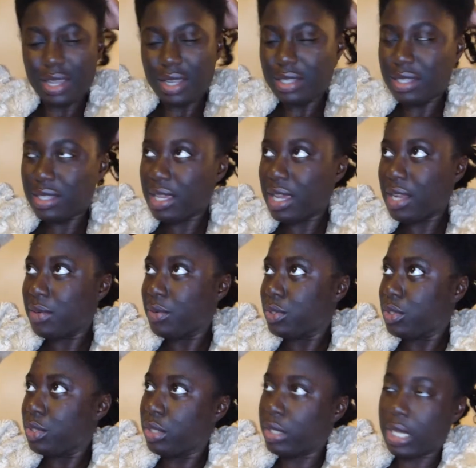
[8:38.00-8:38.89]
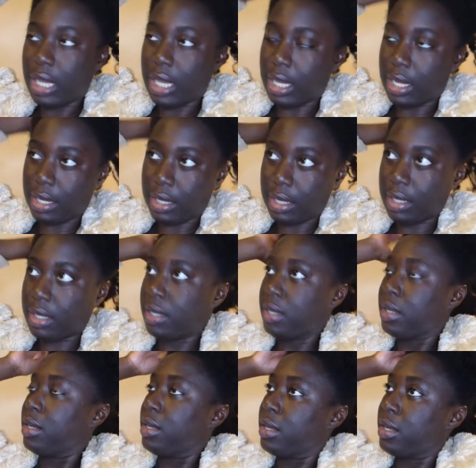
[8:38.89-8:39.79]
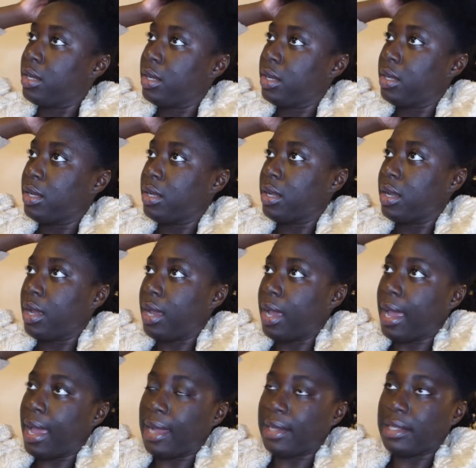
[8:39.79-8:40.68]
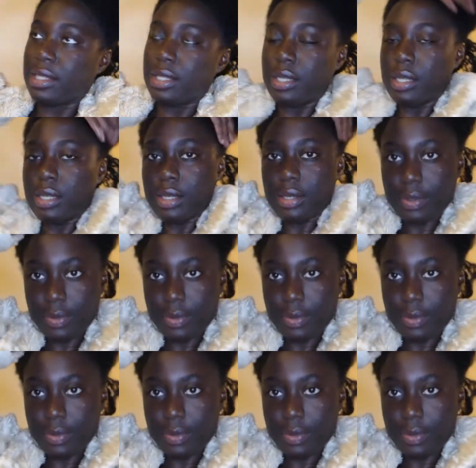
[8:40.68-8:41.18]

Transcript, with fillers: This kind of was looking at